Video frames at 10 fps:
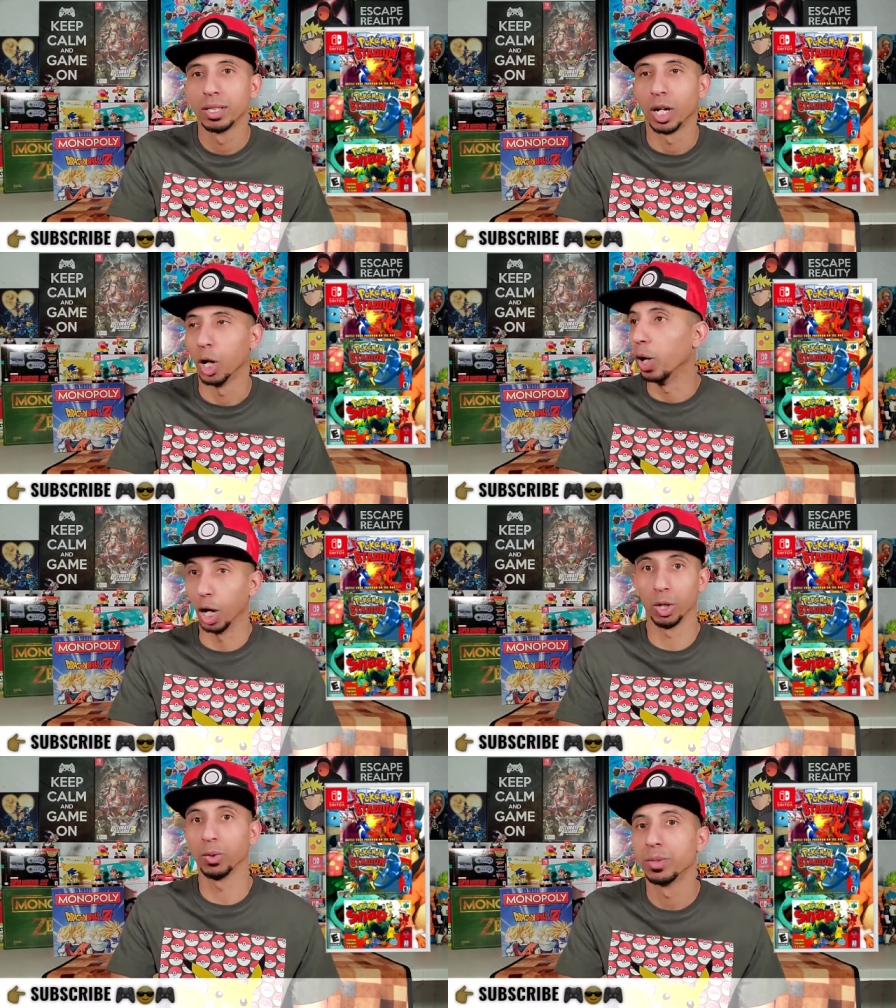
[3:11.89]
ho
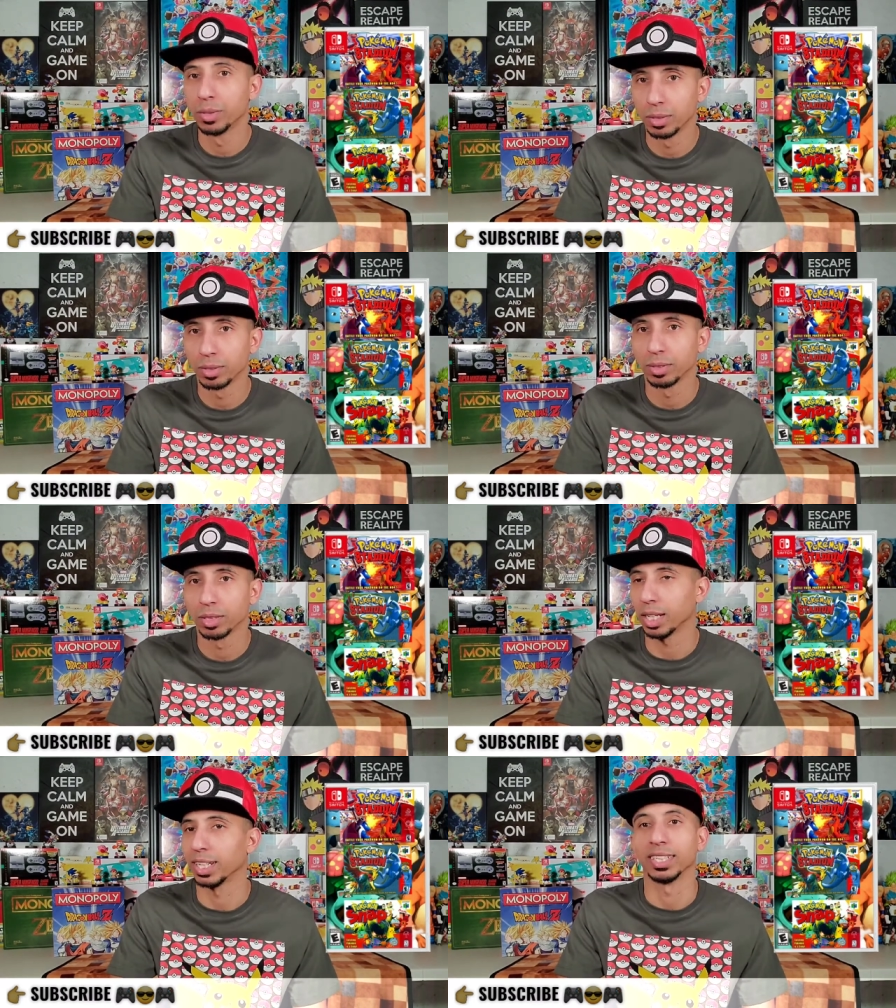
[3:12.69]
ho.
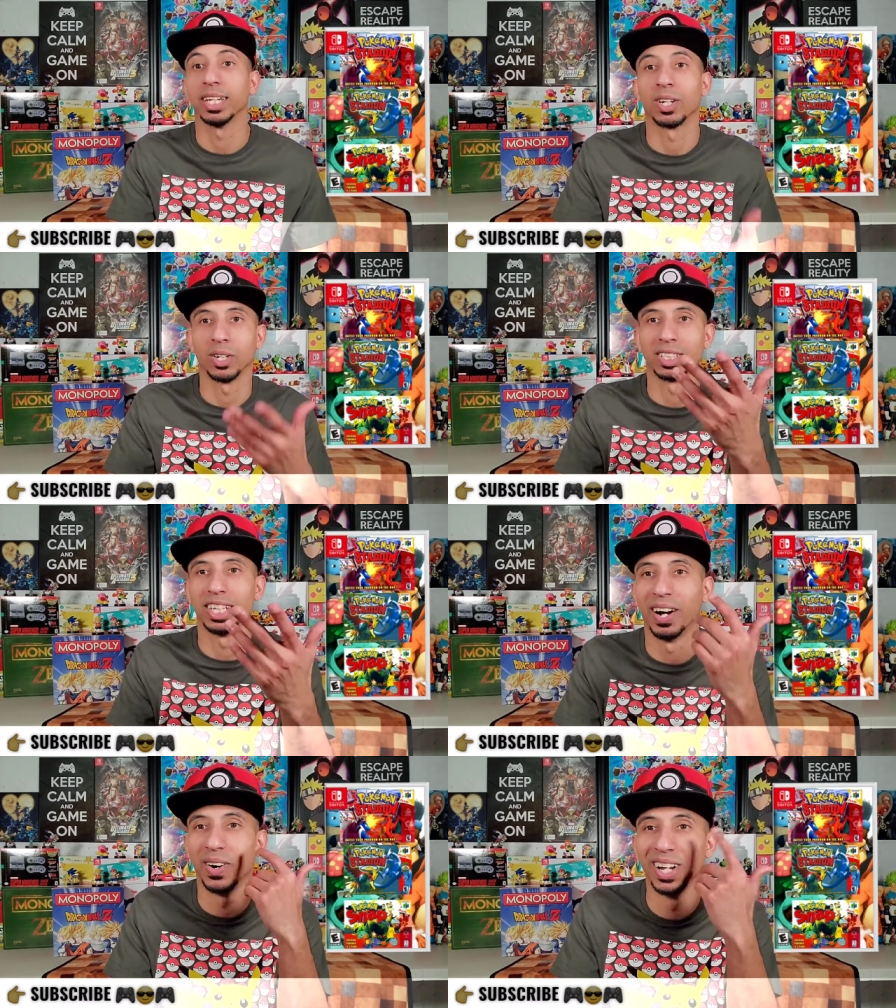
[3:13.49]
Sound like Santa Claus now.